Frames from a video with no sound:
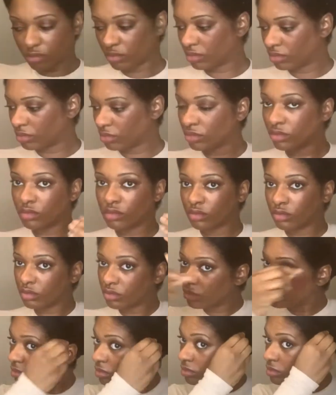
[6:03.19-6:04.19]
which
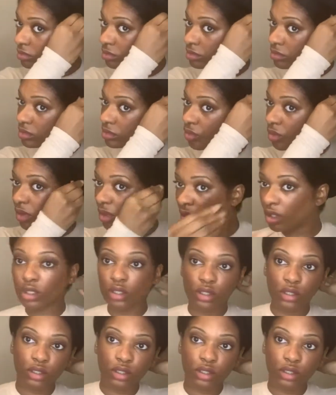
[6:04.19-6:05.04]
was the shield